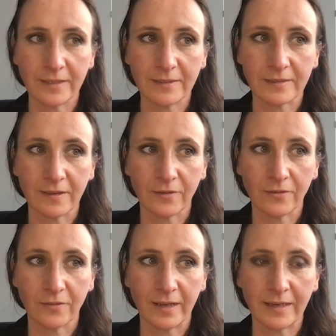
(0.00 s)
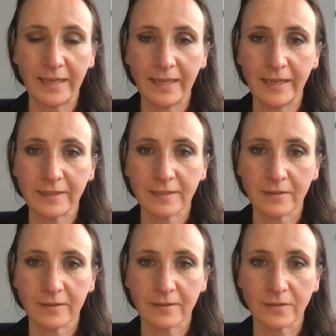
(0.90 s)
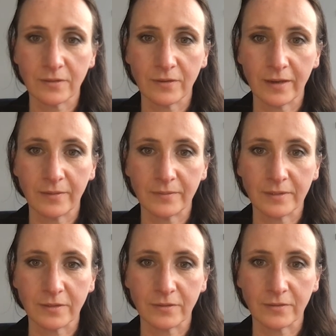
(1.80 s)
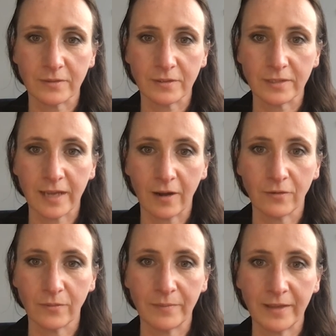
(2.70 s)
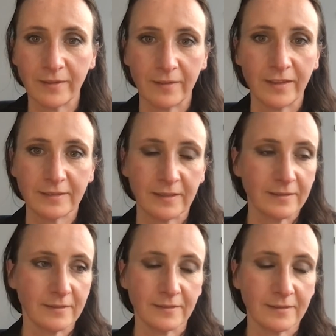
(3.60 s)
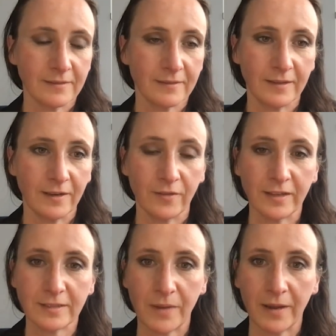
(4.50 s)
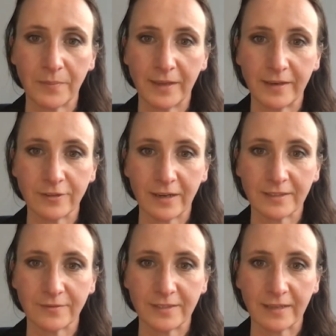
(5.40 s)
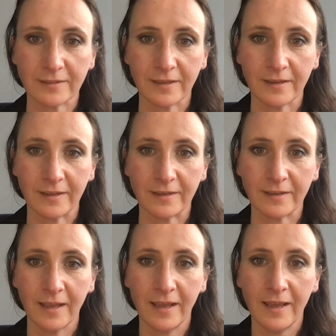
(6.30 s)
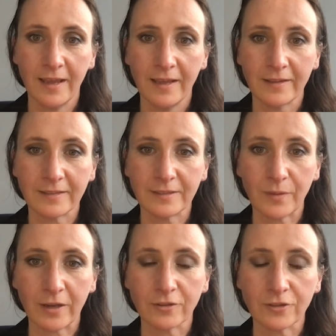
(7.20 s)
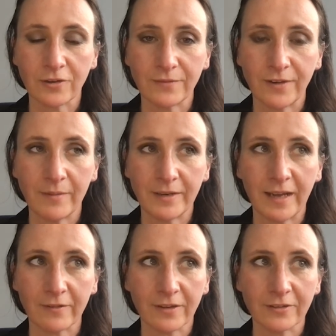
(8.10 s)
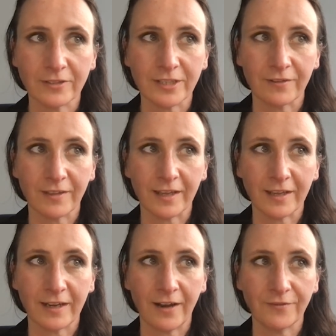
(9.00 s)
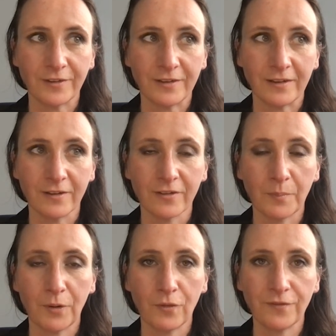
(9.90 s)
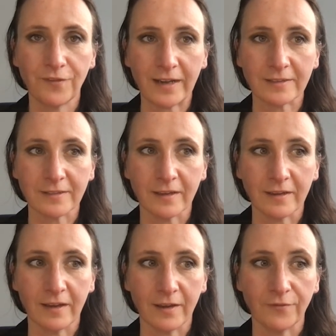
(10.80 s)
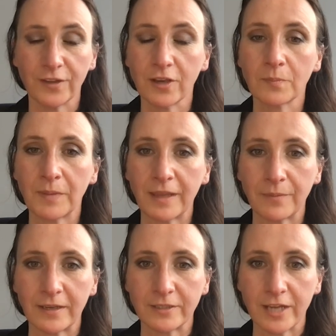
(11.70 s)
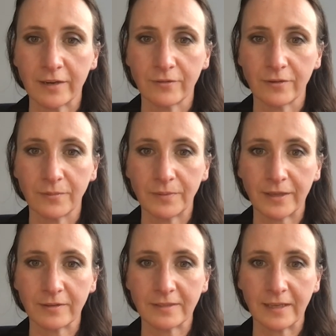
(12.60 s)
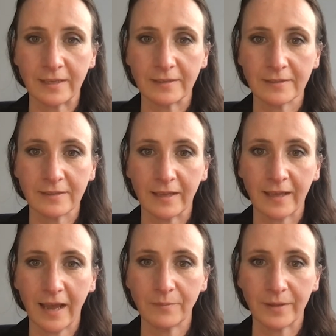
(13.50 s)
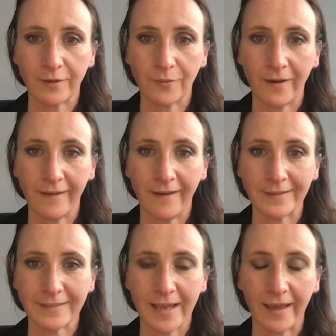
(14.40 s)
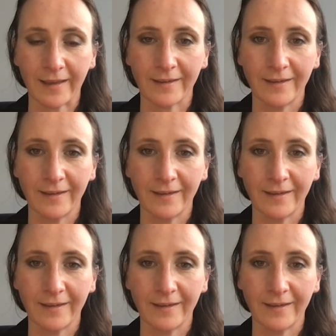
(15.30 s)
still a need to tell women that this isn't, this might be an attractive sector. And this is where controlled environment agriculture, I think, can have another pull factor for young people in general, because it can be quite high tech,